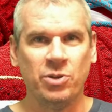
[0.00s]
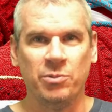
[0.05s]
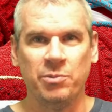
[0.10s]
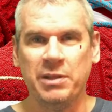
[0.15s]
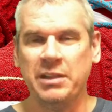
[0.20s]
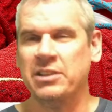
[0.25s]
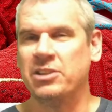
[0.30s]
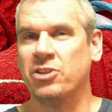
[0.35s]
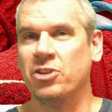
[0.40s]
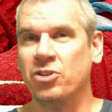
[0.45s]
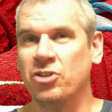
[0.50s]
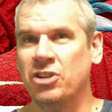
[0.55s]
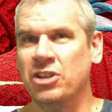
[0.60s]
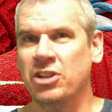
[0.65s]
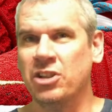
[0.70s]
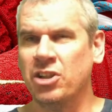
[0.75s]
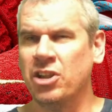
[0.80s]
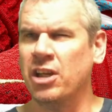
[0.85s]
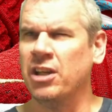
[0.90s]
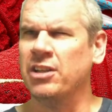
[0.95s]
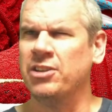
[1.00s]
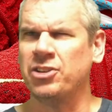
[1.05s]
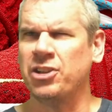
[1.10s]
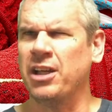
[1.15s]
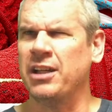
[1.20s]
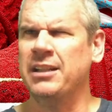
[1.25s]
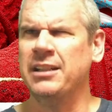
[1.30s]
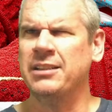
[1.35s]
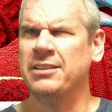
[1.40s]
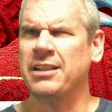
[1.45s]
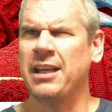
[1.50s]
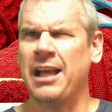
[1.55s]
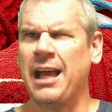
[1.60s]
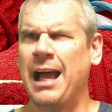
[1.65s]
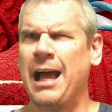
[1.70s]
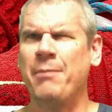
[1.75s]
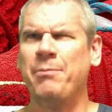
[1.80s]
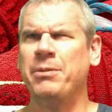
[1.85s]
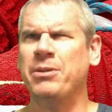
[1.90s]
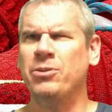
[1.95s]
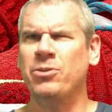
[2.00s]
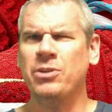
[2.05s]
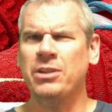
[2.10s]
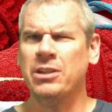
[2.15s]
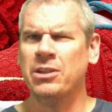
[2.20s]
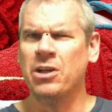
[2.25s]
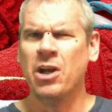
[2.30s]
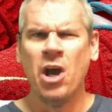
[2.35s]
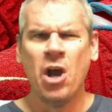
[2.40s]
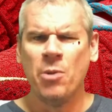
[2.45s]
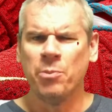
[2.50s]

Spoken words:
It means good Chinese Happy New Year,